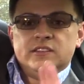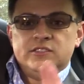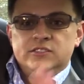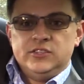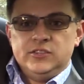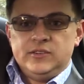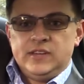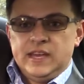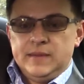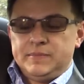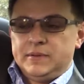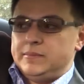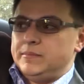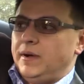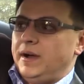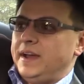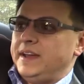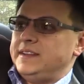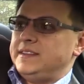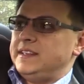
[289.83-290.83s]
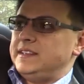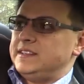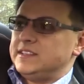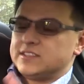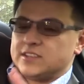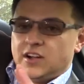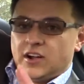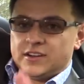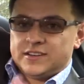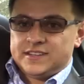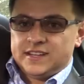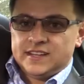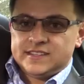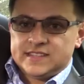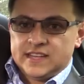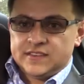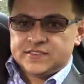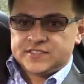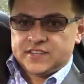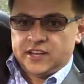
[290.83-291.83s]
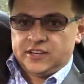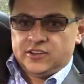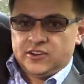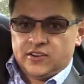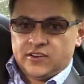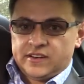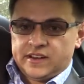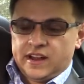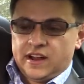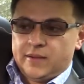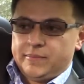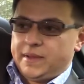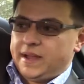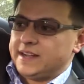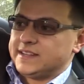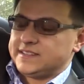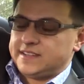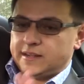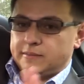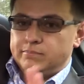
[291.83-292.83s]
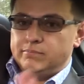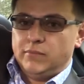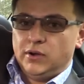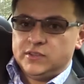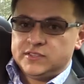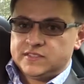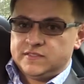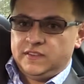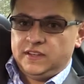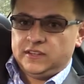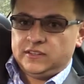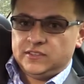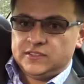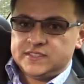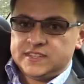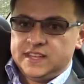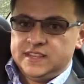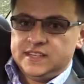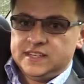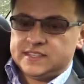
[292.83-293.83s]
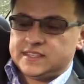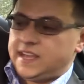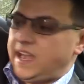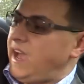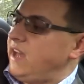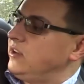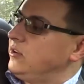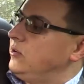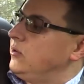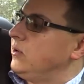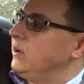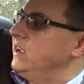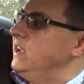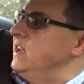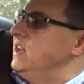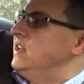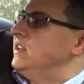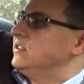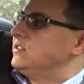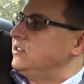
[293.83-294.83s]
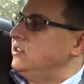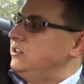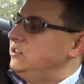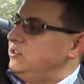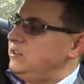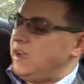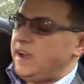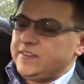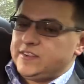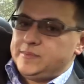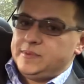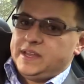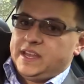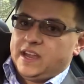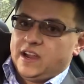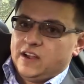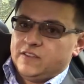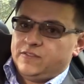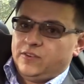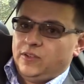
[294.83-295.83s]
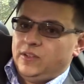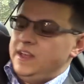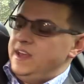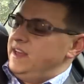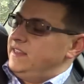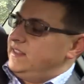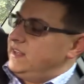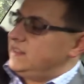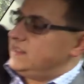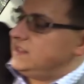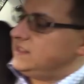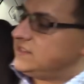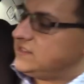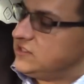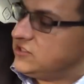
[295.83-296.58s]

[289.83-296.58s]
Do keep in mind that this car does have side curtain airbags like most vehicles in this category, so you do have to be careful that this